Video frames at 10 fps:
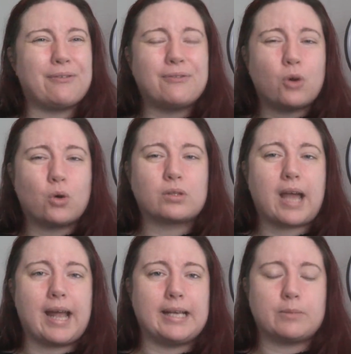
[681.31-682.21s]
4
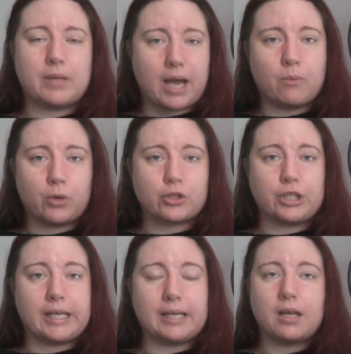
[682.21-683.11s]
days without washing
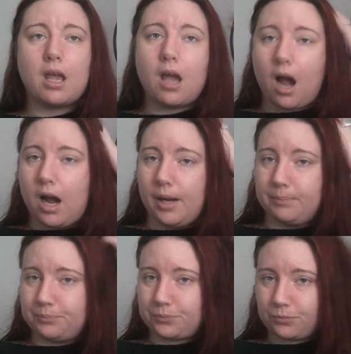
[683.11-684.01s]

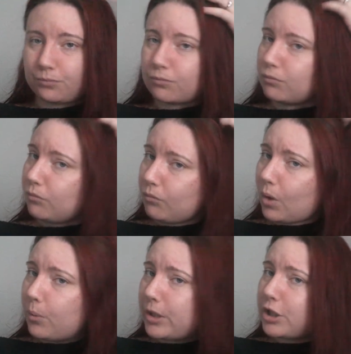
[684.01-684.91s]

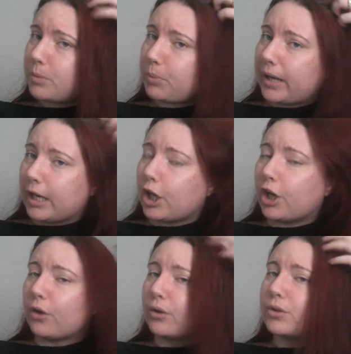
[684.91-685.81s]
it, which is pretty
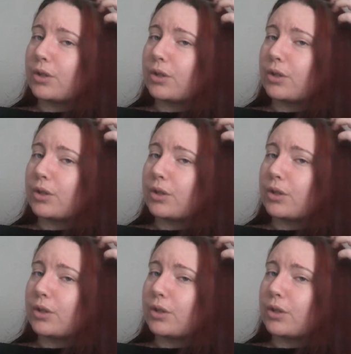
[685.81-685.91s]
good.